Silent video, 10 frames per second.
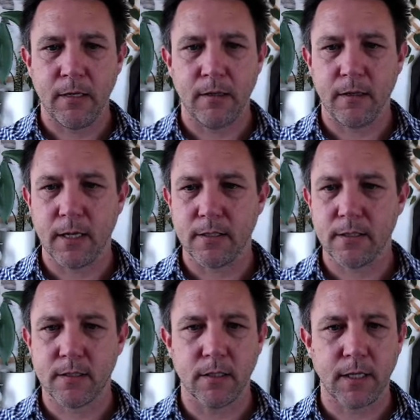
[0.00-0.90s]

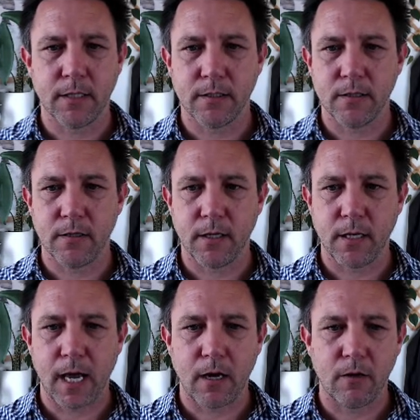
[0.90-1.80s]
That's links to the
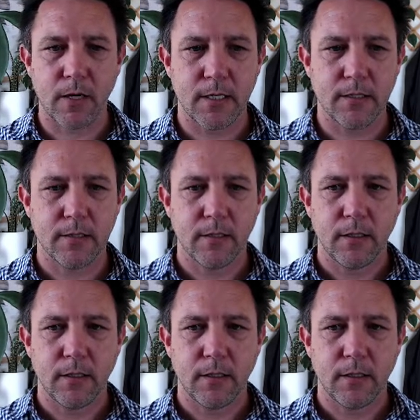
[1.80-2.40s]
categories,